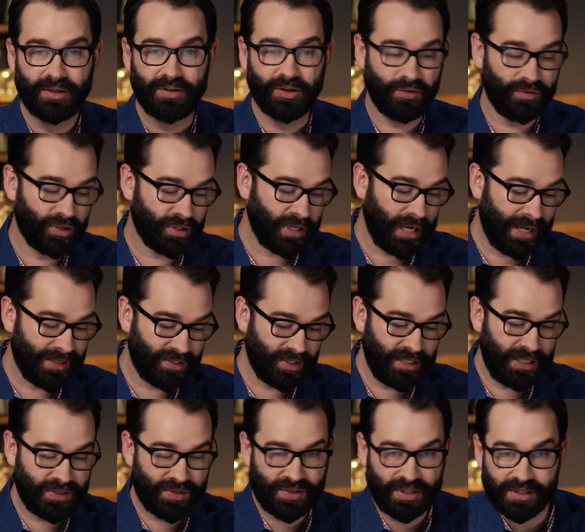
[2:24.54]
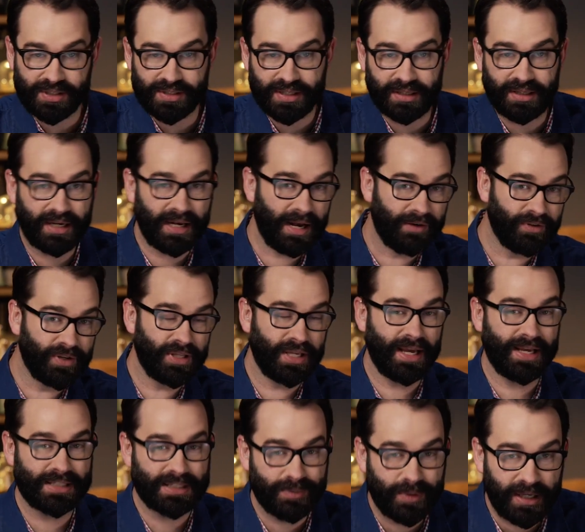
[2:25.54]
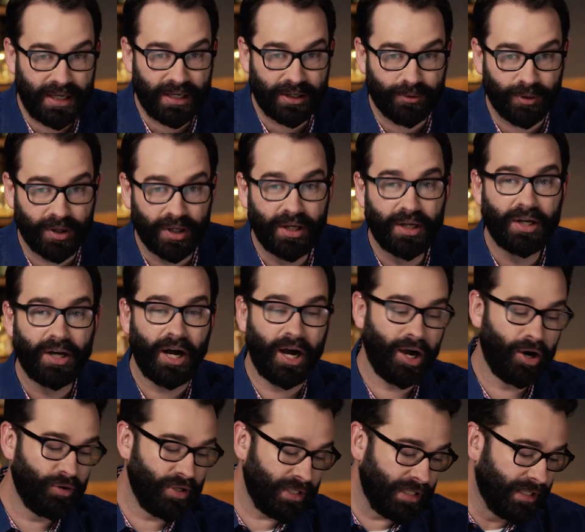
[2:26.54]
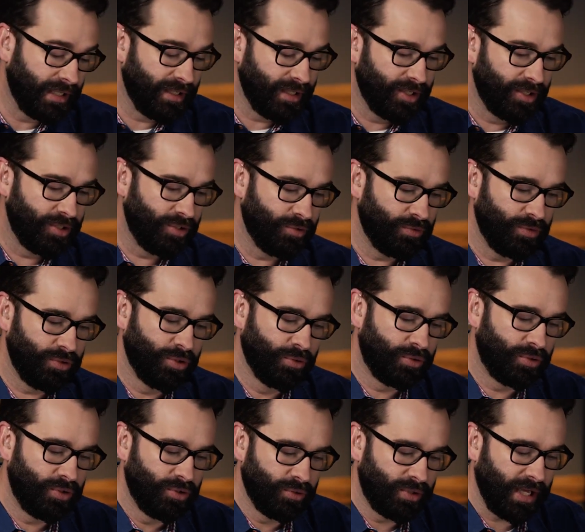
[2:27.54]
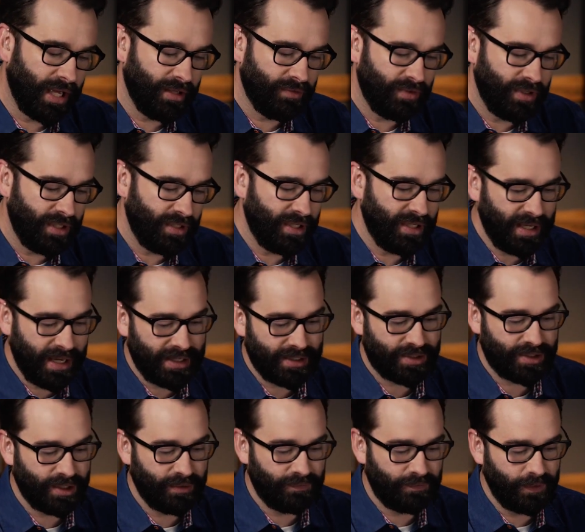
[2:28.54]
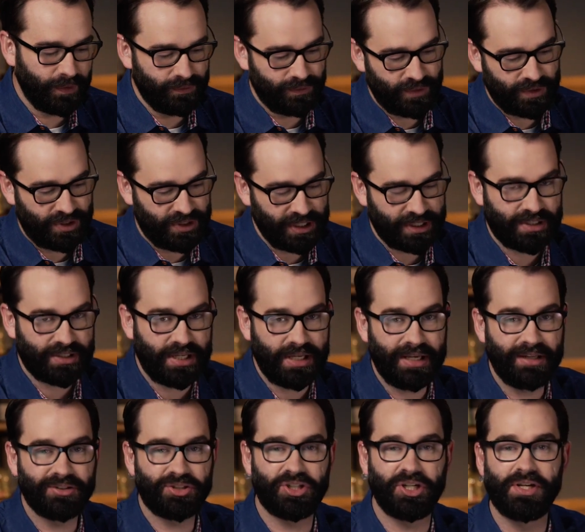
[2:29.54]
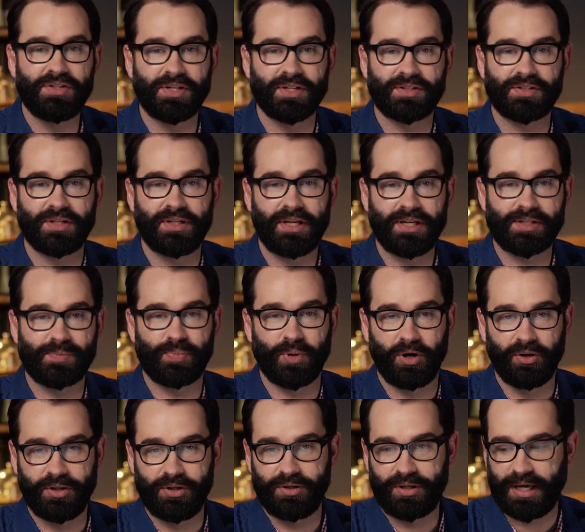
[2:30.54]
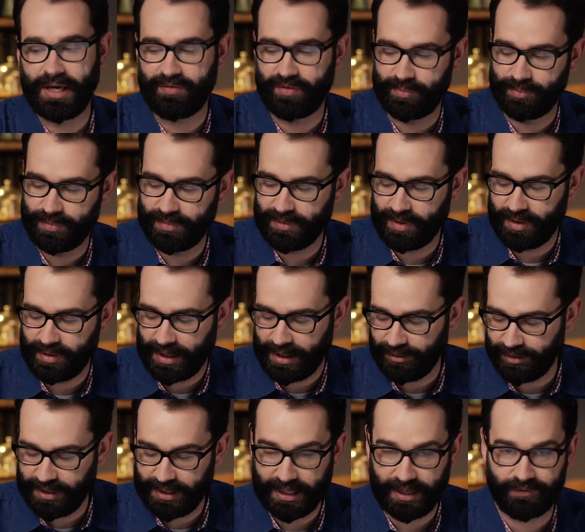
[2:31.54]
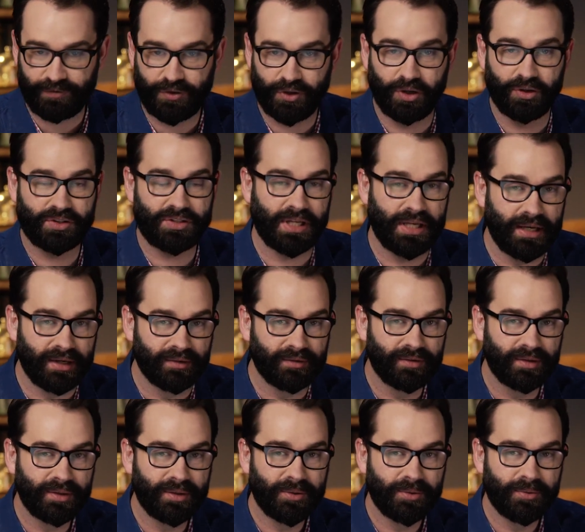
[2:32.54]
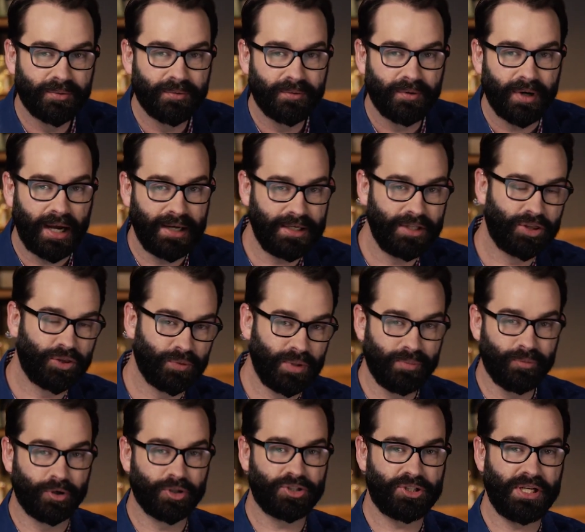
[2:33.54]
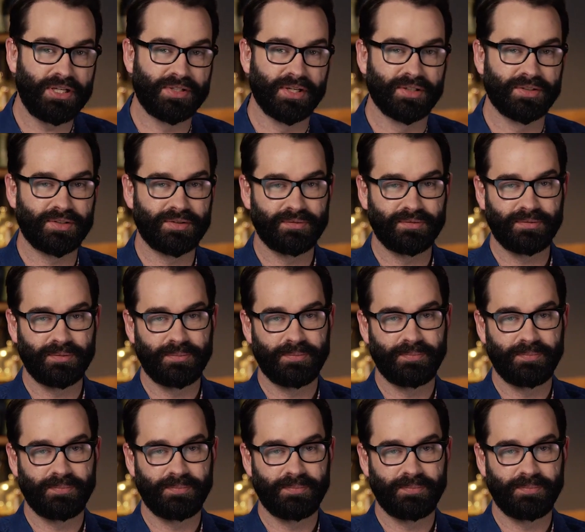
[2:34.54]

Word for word: They're, they're, constantly insisting that everything has to be equal. Oh, he, you, you gave, he, he has uh, 16 Cheez Its in his bowl that you gave him, and I only have 13. I need three more Cheez Its.